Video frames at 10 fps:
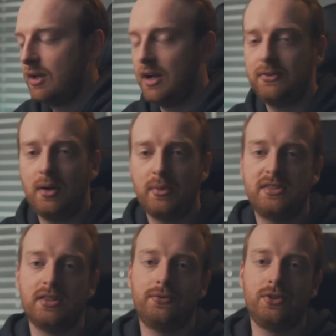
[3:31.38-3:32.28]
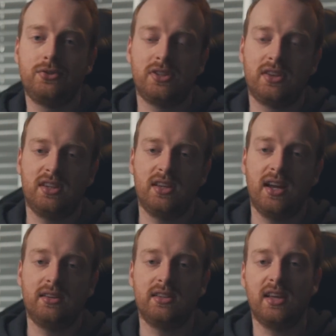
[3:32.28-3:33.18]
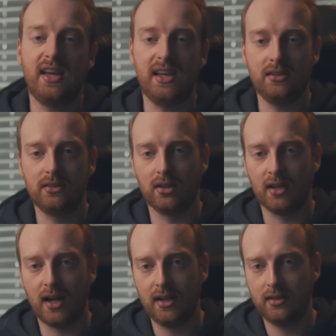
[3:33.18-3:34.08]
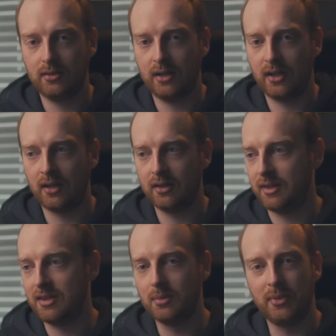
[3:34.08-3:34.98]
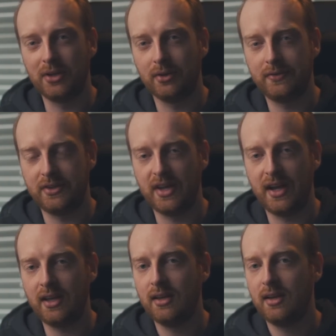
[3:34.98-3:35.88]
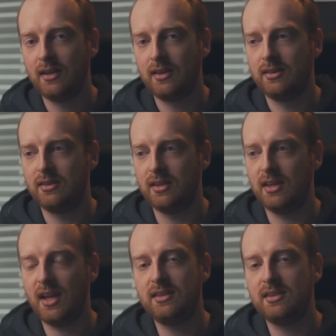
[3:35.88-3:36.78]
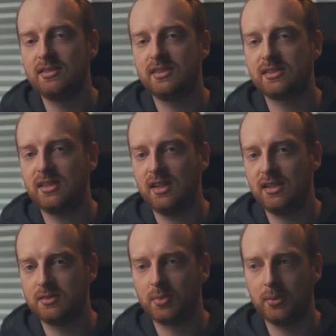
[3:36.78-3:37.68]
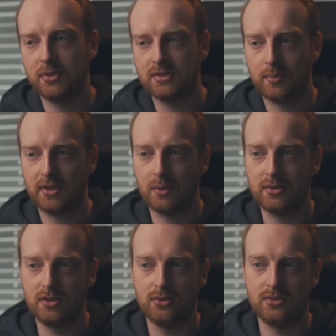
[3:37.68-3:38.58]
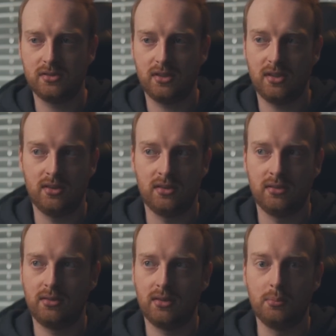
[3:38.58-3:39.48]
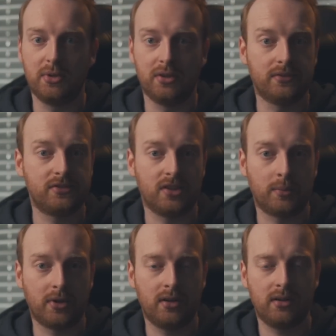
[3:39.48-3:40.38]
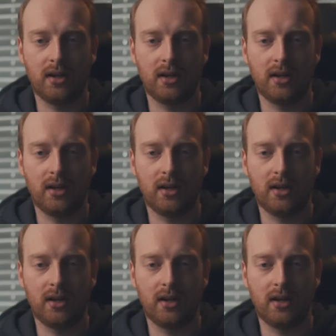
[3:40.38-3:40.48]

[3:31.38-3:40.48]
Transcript: I find myself using the ND 8 a lot uh, in the middle of the day. The ND 16 is probably something I would use in the middle of summer.